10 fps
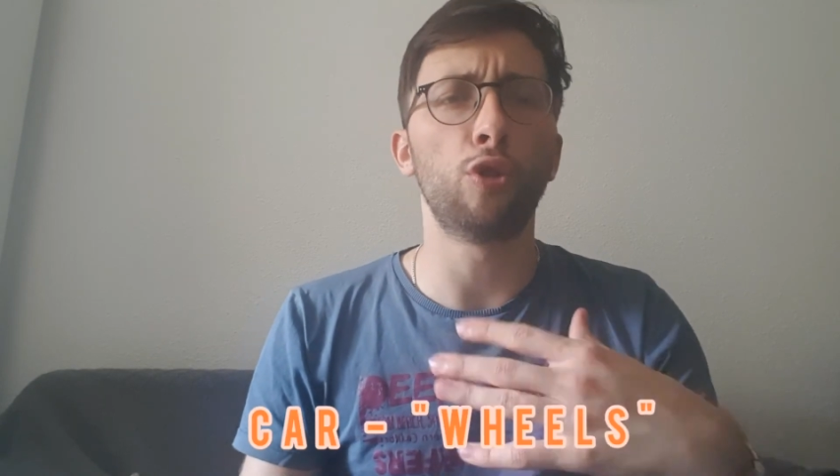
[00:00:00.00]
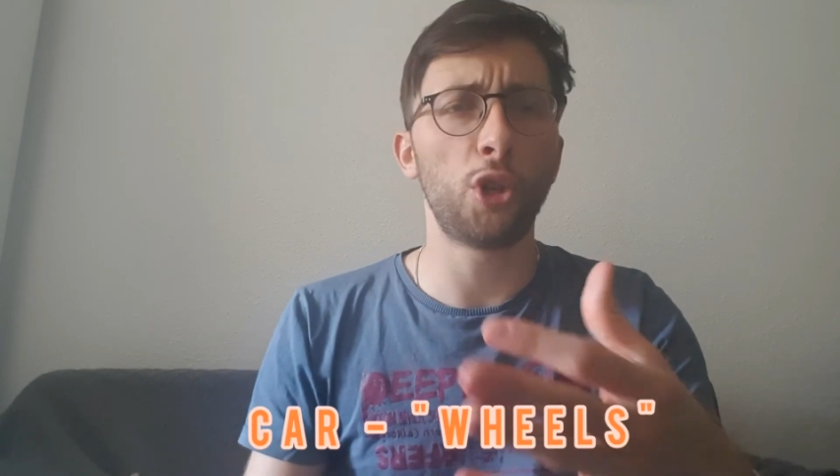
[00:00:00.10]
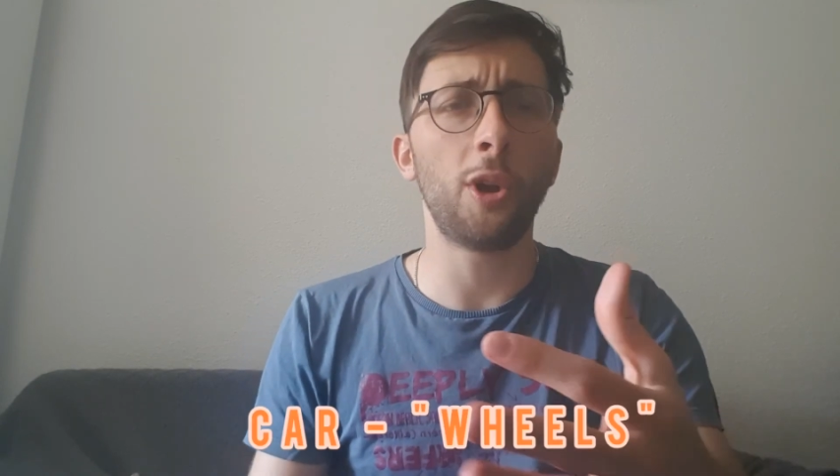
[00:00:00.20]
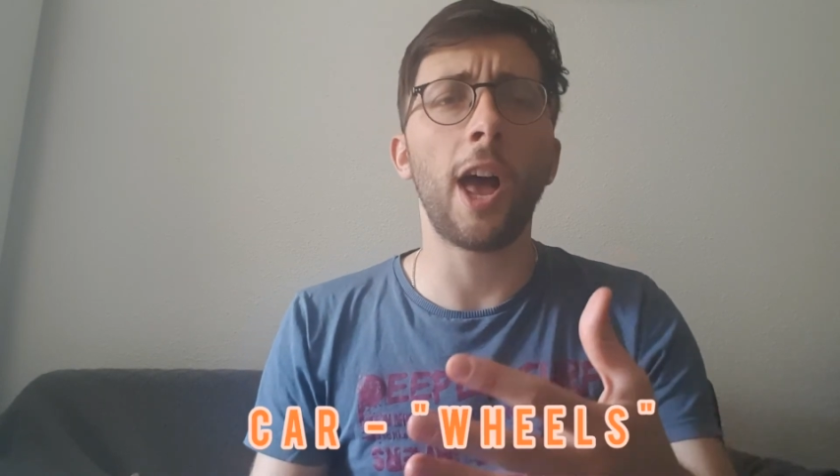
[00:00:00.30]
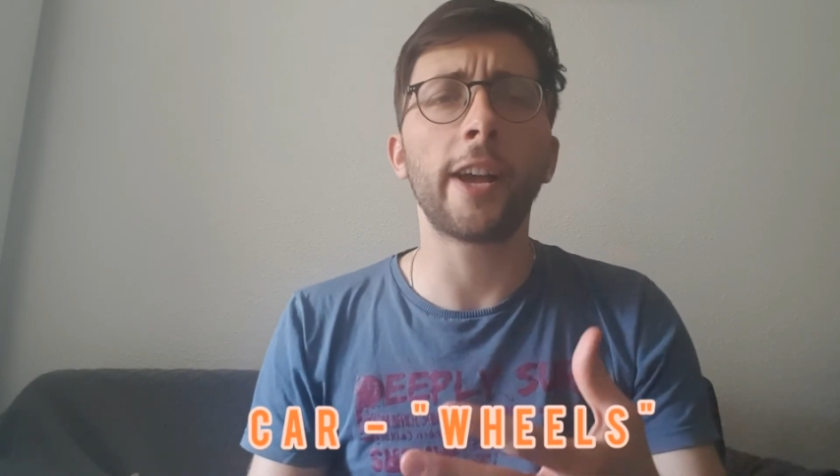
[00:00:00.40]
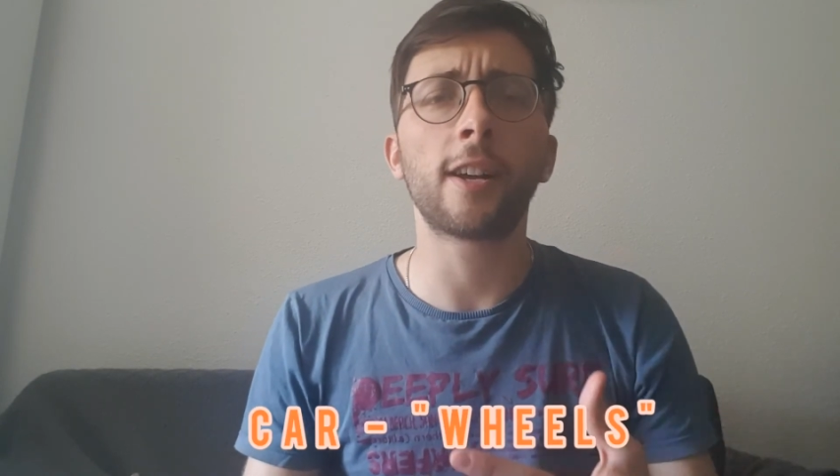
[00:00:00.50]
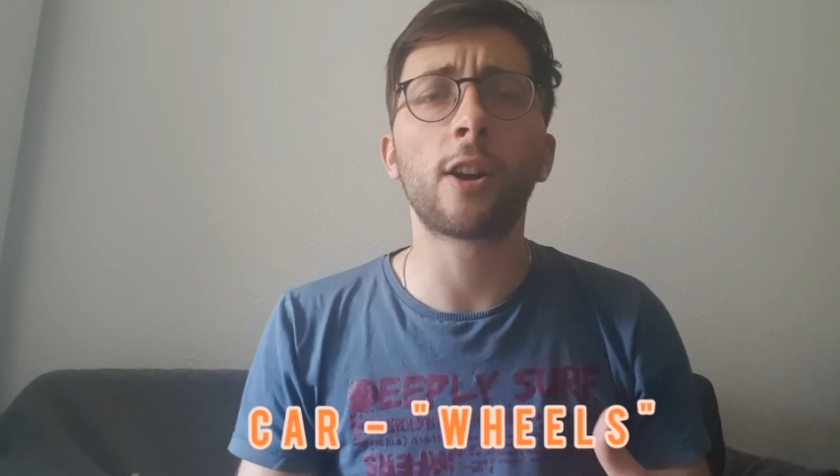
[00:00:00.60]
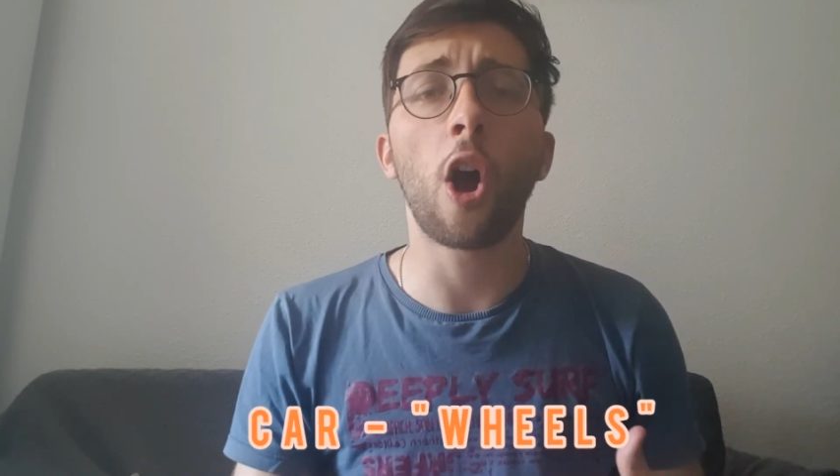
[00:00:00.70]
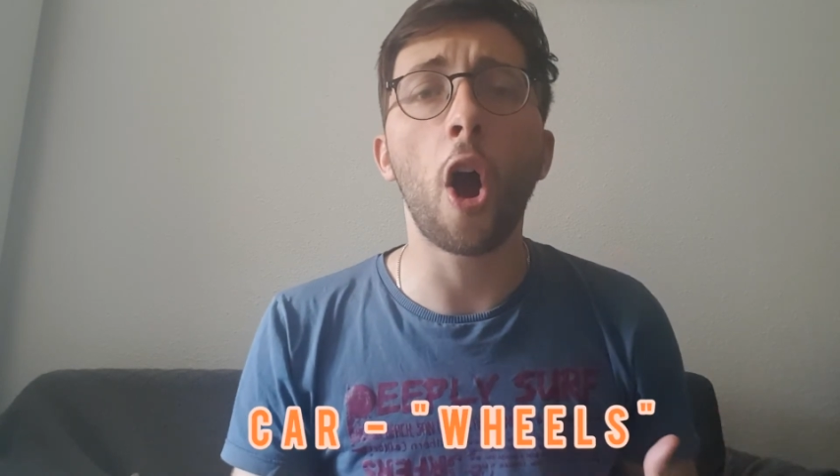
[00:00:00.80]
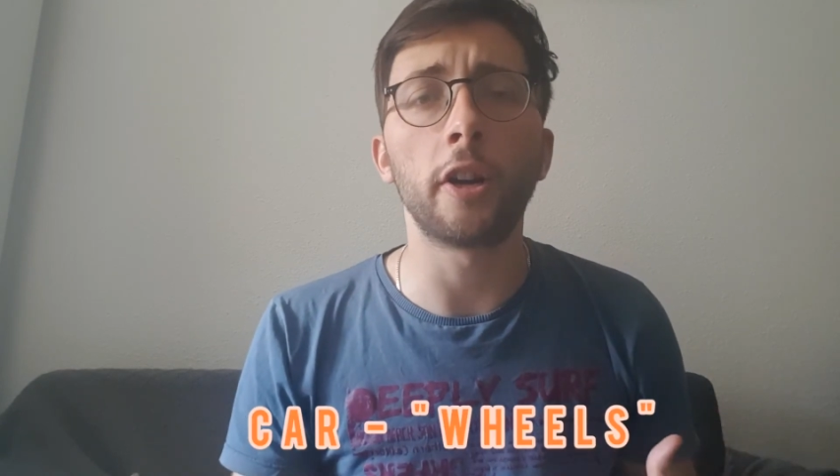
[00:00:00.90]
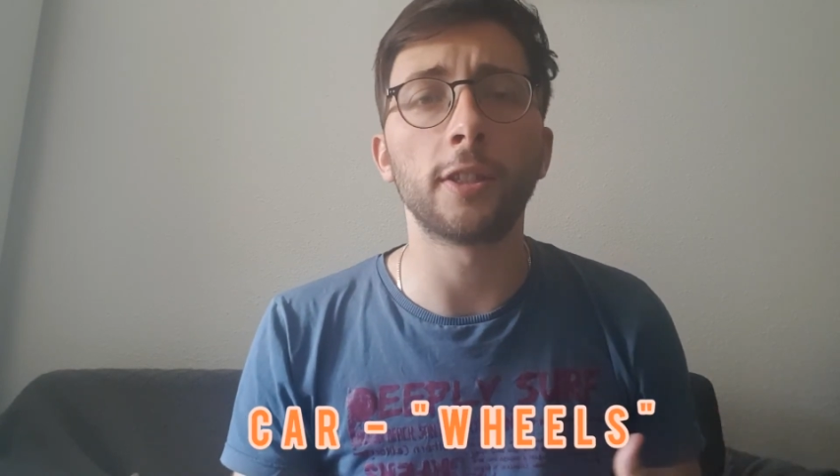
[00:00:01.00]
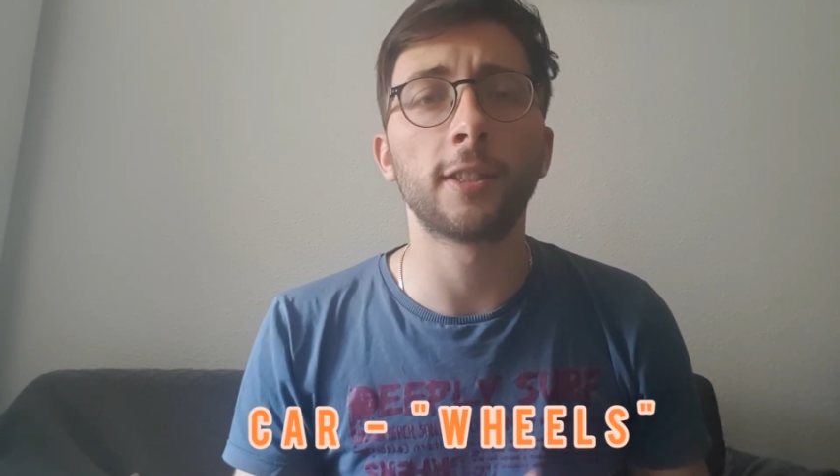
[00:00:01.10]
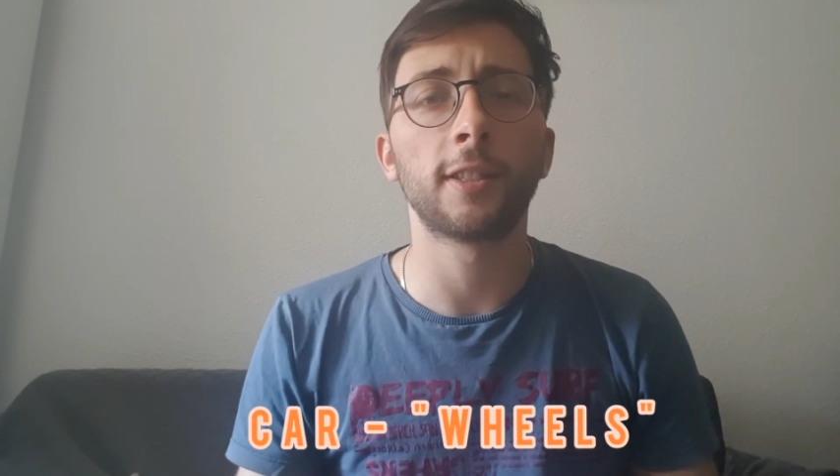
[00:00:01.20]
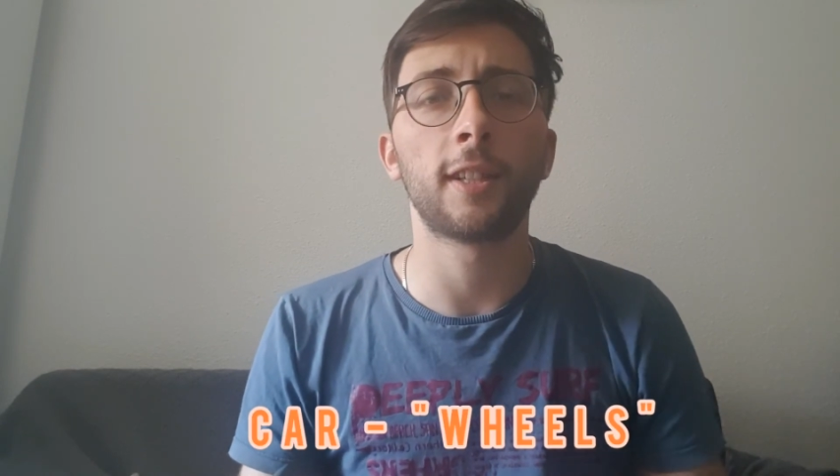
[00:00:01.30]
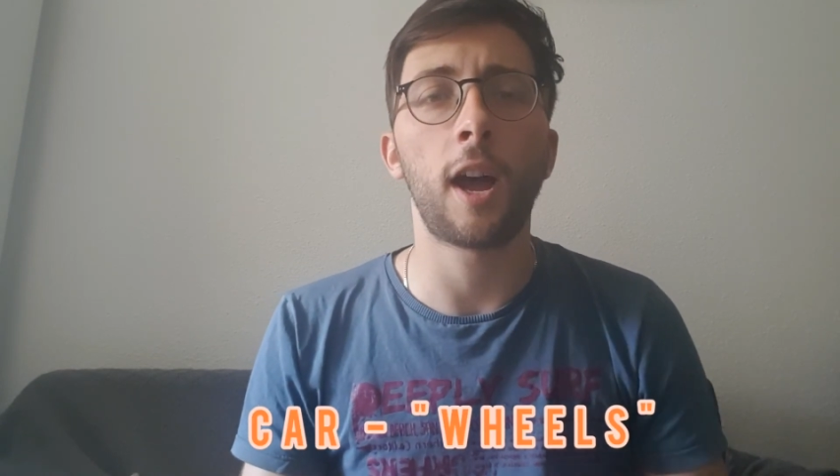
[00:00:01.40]
do you like
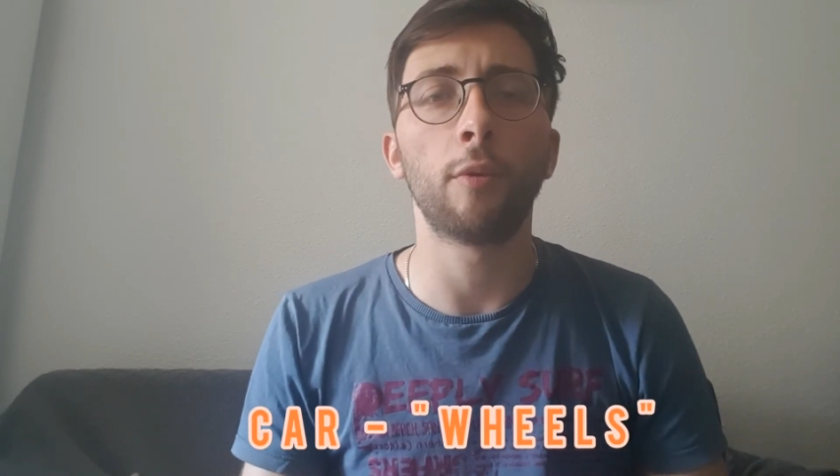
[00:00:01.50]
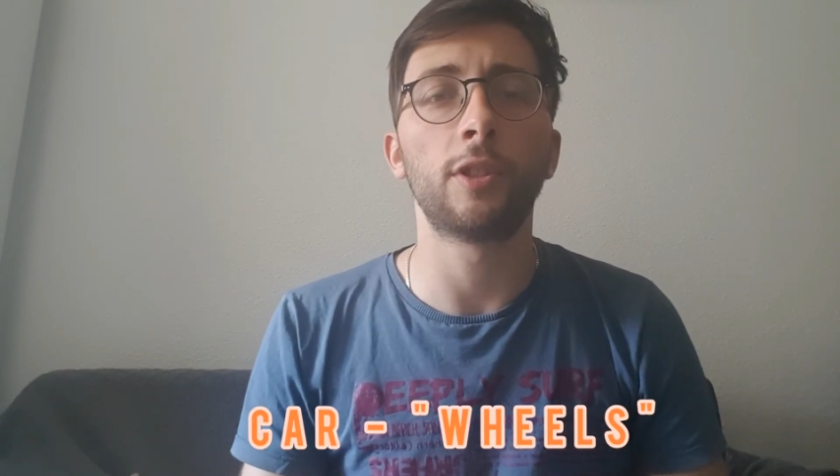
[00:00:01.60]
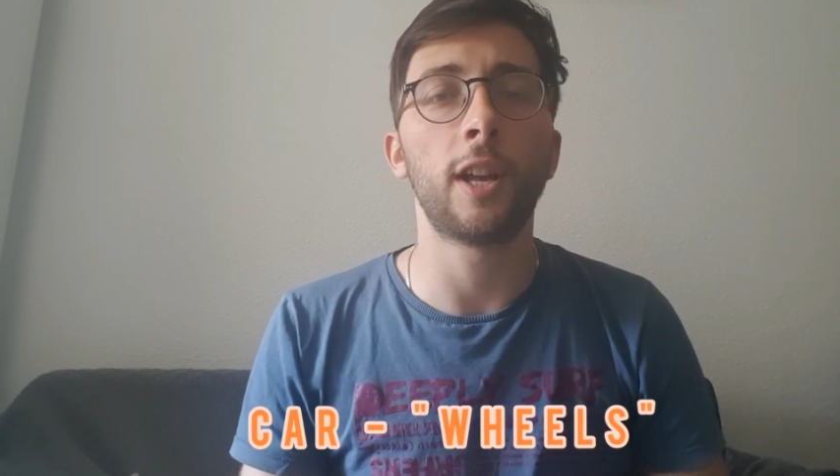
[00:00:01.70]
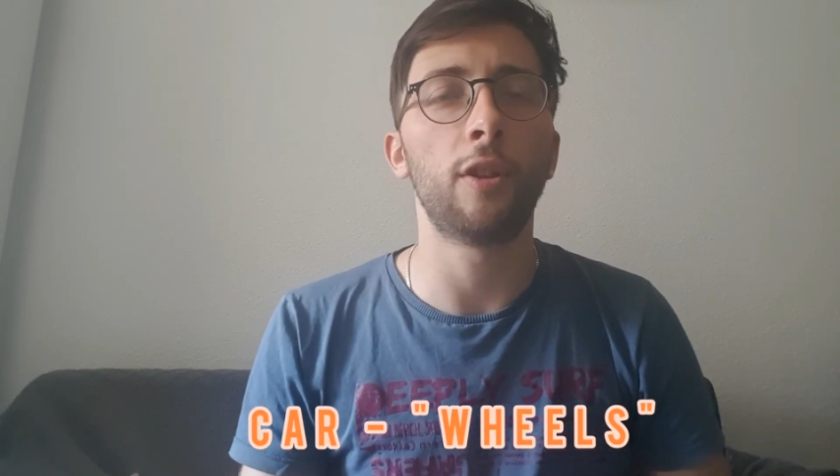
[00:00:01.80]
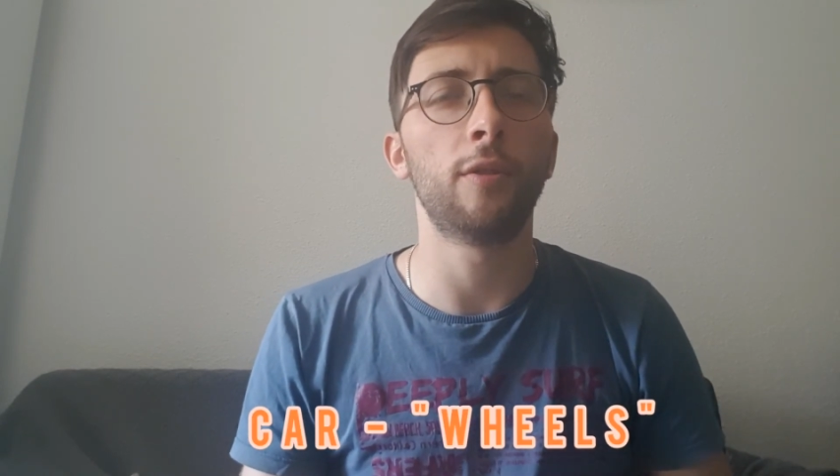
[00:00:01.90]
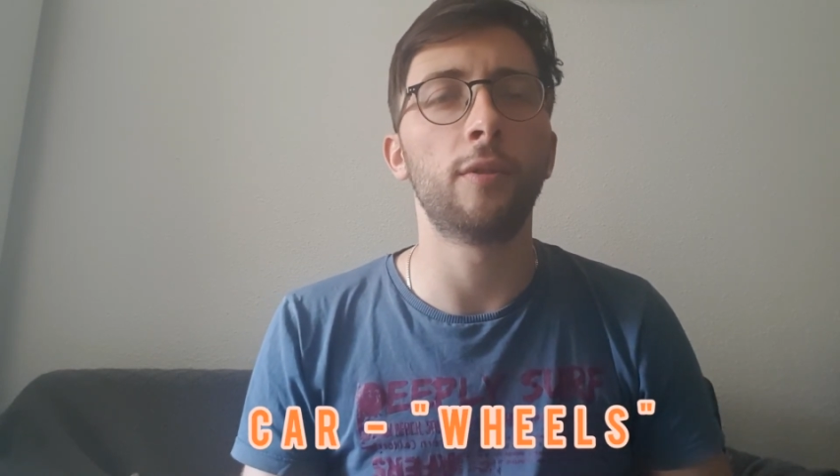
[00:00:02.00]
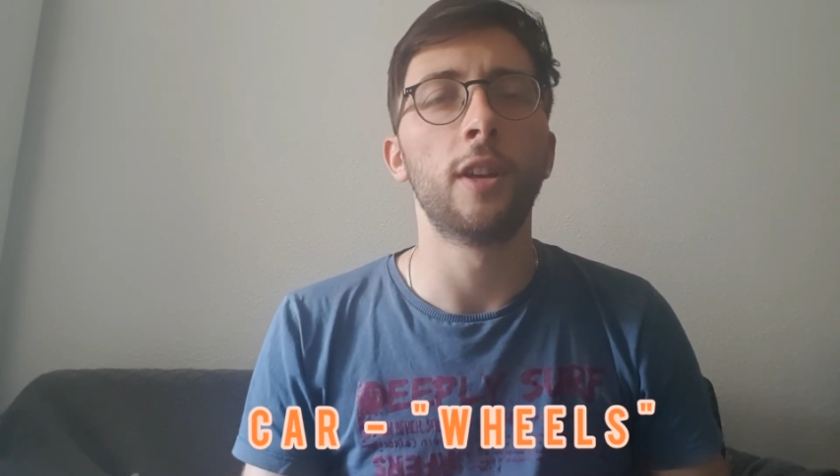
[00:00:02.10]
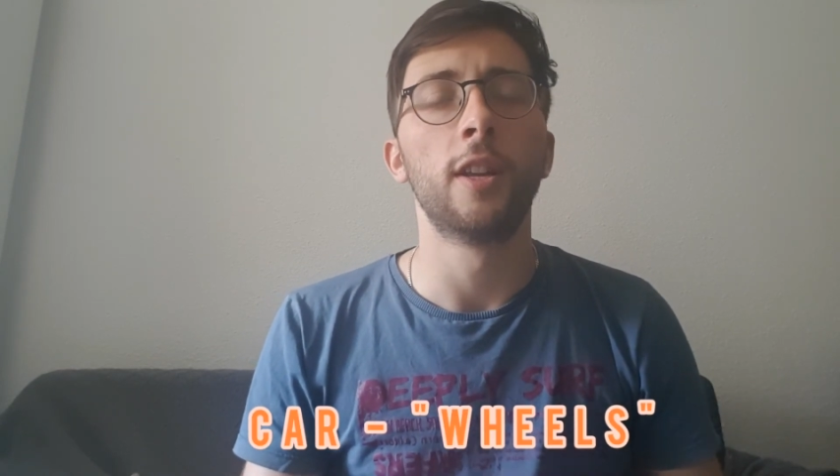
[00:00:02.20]
cars? I will tell you.